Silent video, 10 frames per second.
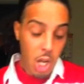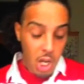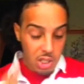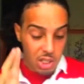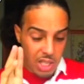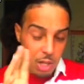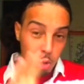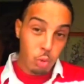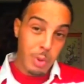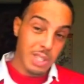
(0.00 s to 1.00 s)
This is how you
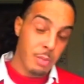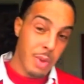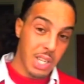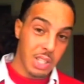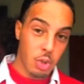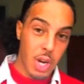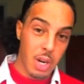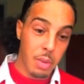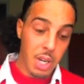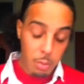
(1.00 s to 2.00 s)
spot somebody that's trying to
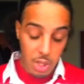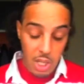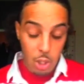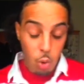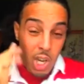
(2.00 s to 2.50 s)
manipulate you.